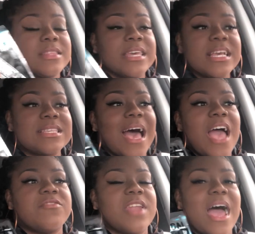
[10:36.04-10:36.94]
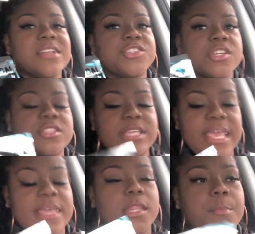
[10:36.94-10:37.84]
this, I have not just
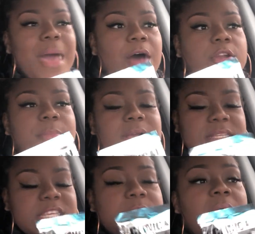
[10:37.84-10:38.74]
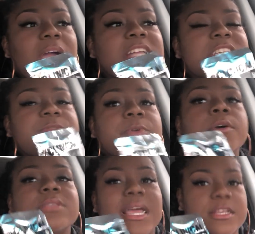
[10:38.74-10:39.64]
taken the powder, because it just
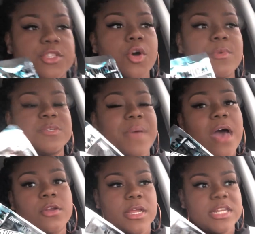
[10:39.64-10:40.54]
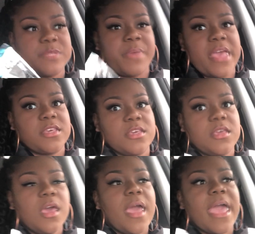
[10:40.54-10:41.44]
feels like it's so much powder in this packet,
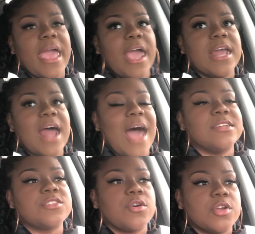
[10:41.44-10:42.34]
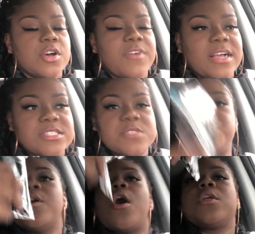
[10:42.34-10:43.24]
and I just don't know if I could
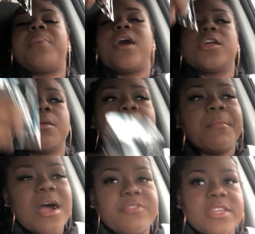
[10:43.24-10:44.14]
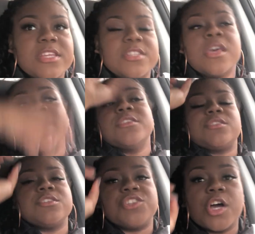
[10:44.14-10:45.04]
just put all the powder in my mouth and then
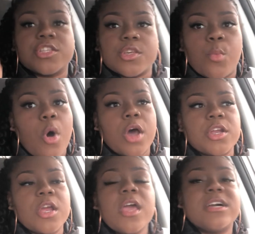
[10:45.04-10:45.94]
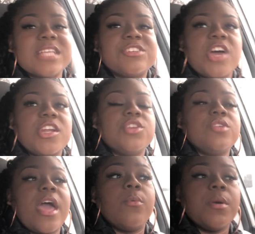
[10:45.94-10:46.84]
chug some water, because I tried to
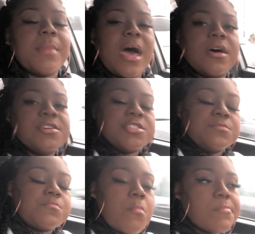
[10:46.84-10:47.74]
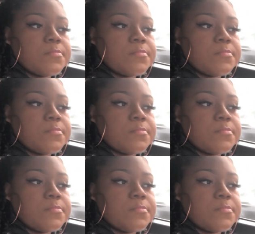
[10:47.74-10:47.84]
do that with my